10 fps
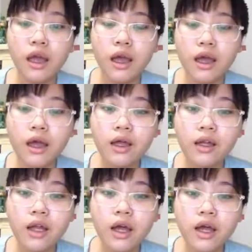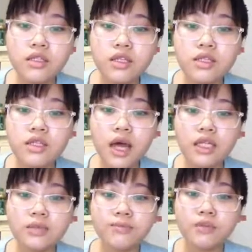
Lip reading: and she said